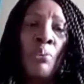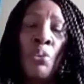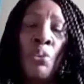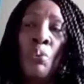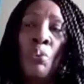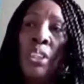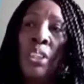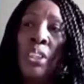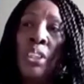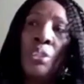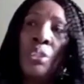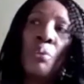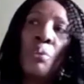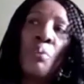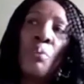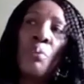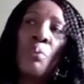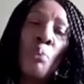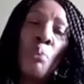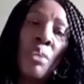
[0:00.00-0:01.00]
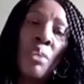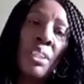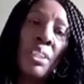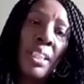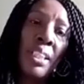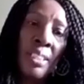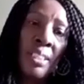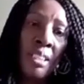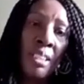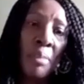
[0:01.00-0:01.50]
You need to know the one that
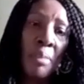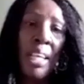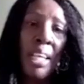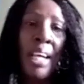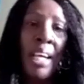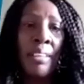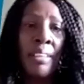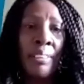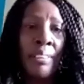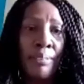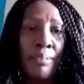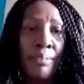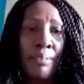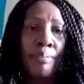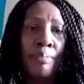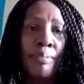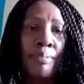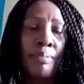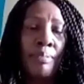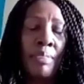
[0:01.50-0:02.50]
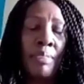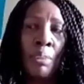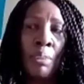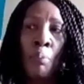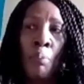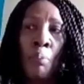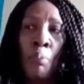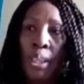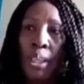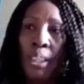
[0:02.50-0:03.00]
is coming at you, the
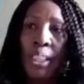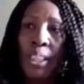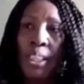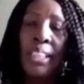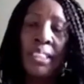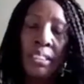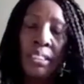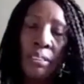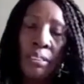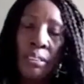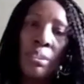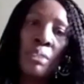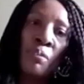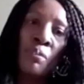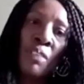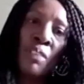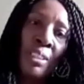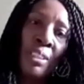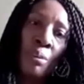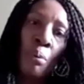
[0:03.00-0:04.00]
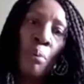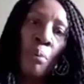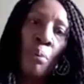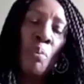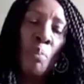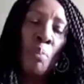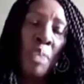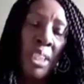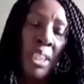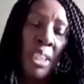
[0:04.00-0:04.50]
one that is going to find all the
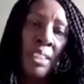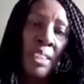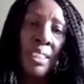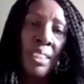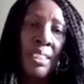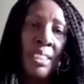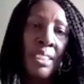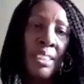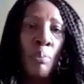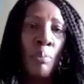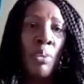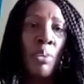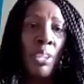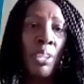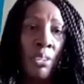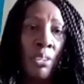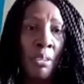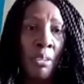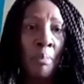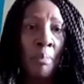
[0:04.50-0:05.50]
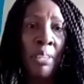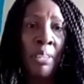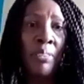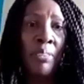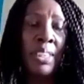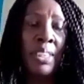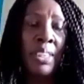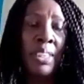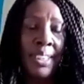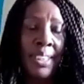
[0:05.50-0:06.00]
weaknesses in what you're
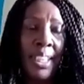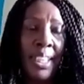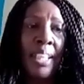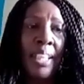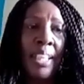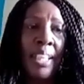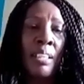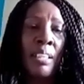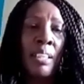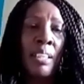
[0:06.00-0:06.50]
about to say,